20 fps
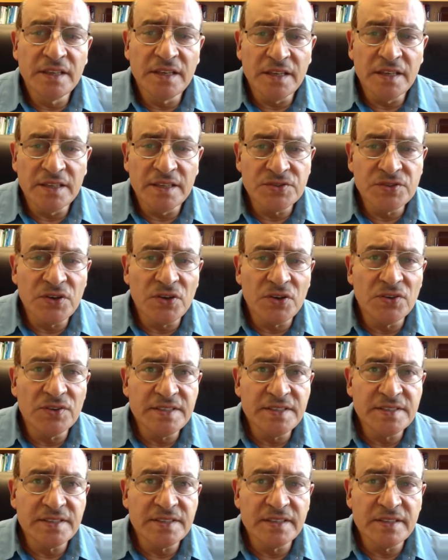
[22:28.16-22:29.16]
So
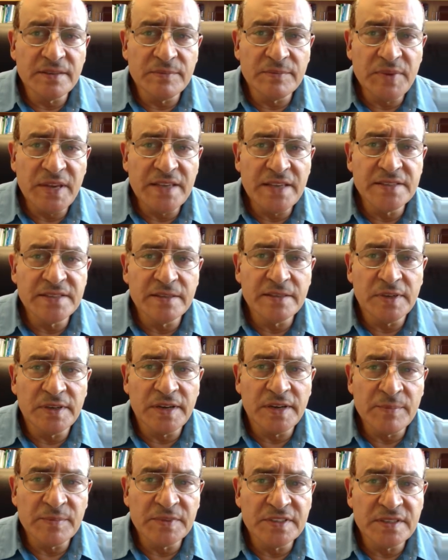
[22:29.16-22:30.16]
these are the basic
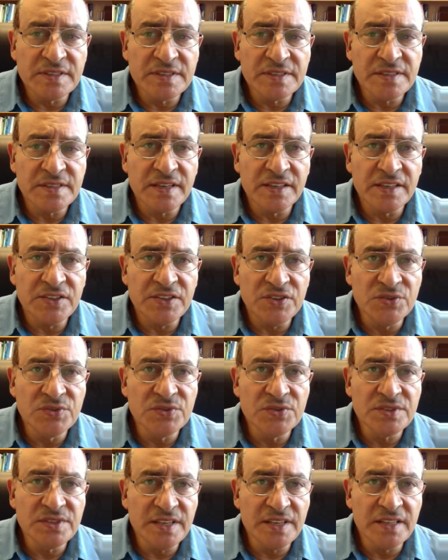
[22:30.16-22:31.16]
parameters that are
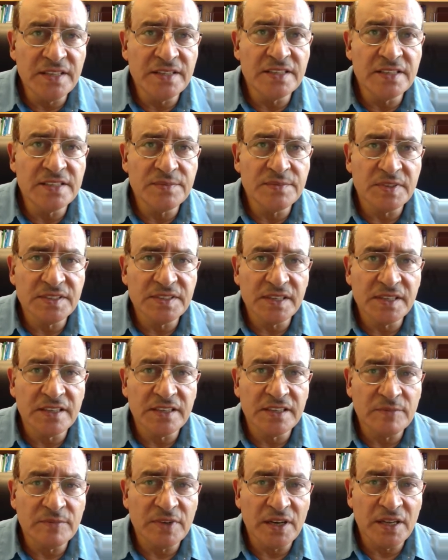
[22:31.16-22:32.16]
used in this particular
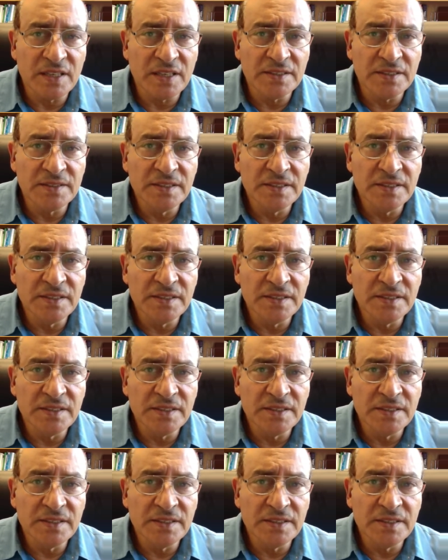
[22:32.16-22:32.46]
model.